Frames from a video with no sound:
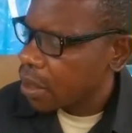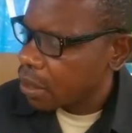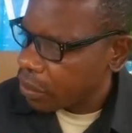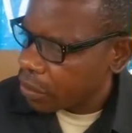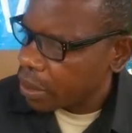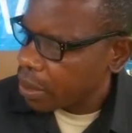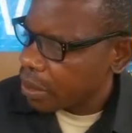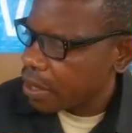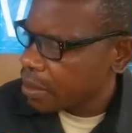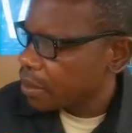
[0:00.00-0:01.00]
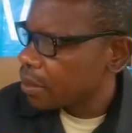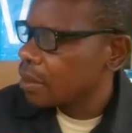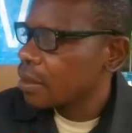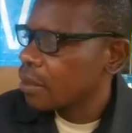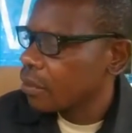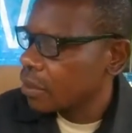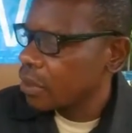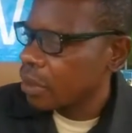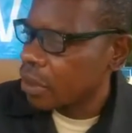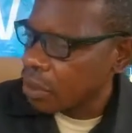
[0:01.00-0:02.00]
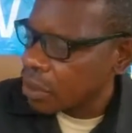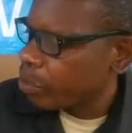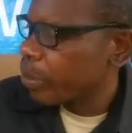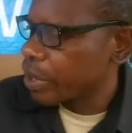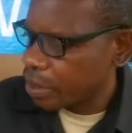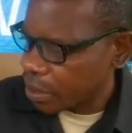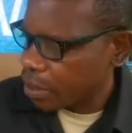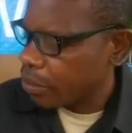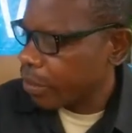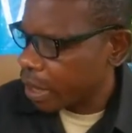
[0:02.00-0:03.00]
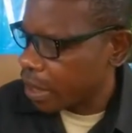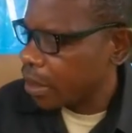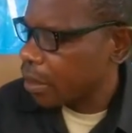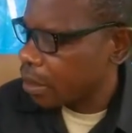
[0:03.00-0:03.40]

no, this crisis was not perpetrated by